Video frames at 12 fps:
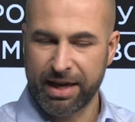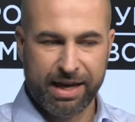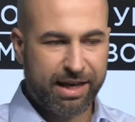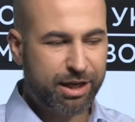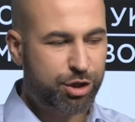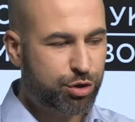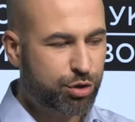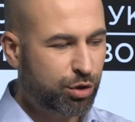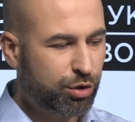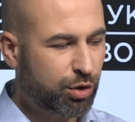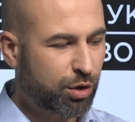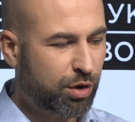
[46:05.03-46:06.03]
Lots of
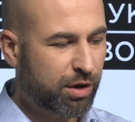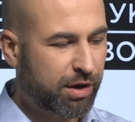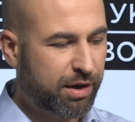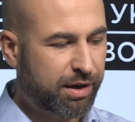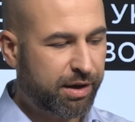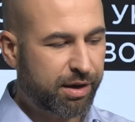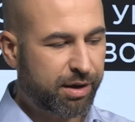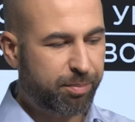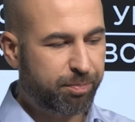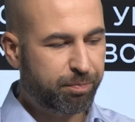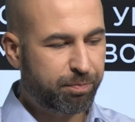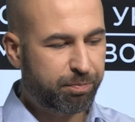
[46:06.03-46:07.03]
green
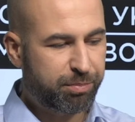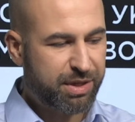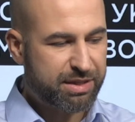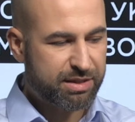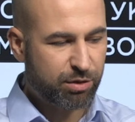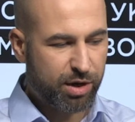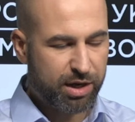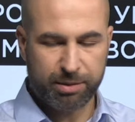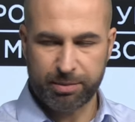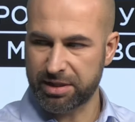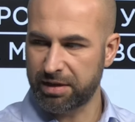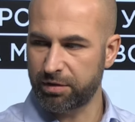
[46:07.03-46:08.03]
opportunities in
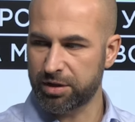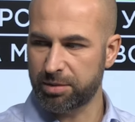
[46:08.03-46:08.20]
particular.